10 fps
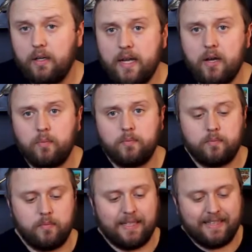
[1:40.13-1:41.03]
Now,
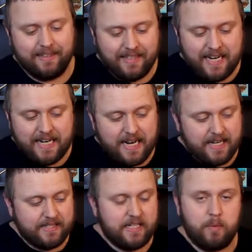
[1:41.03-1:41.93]
like I
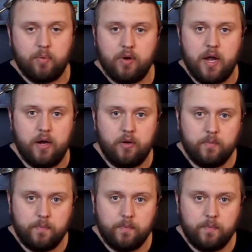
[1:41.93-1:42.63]
had said prior,